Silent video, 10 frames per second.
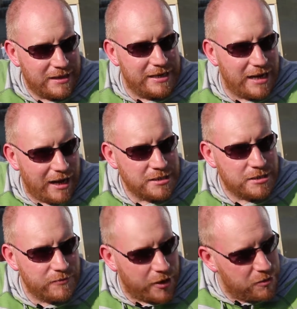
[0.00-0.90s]

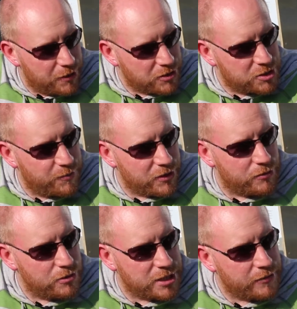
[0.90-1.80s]
nice and robust, but
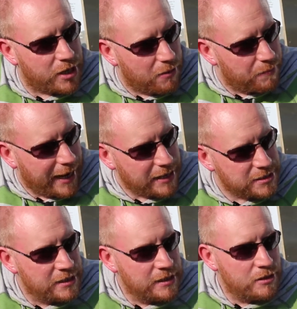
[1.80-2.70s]
they're also
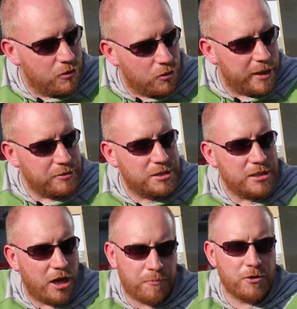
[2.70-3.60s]
compact,
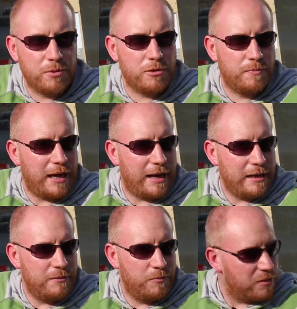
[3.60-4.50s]
almost operable
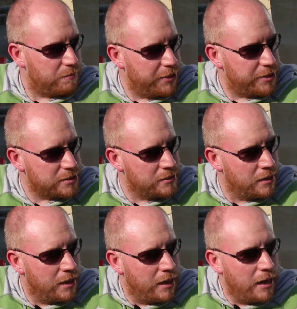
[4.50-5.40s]
by one person.
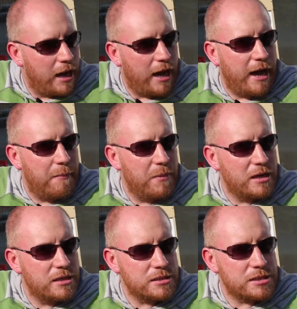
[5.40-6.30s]

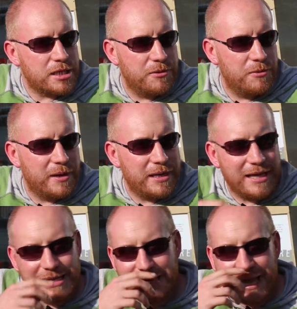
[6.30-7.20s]
So
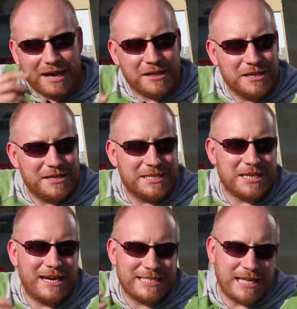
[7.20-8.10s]

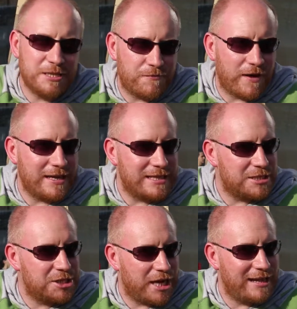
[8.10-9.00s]
it's identifying
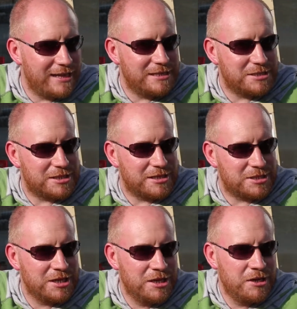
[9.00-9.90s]
this challenge
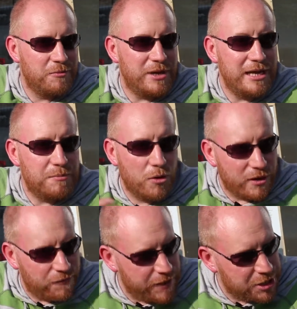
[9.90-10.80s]
that we need
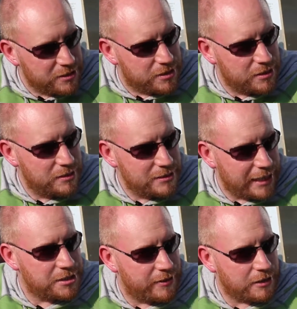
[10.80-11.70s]
more efficient
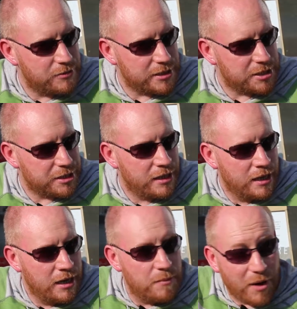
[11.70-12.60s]
data acquisition,
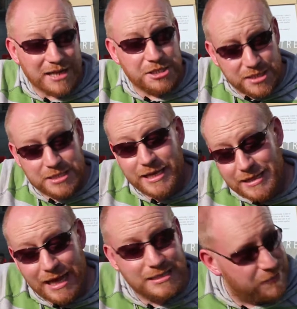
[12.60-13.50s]
but actually
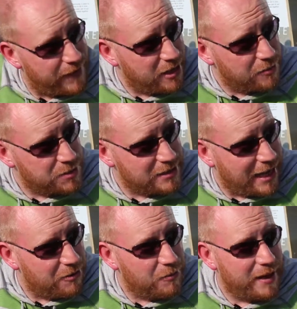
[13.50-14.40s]
seeing that develop to
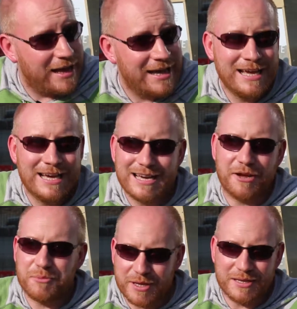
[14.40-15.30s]
now where, you know,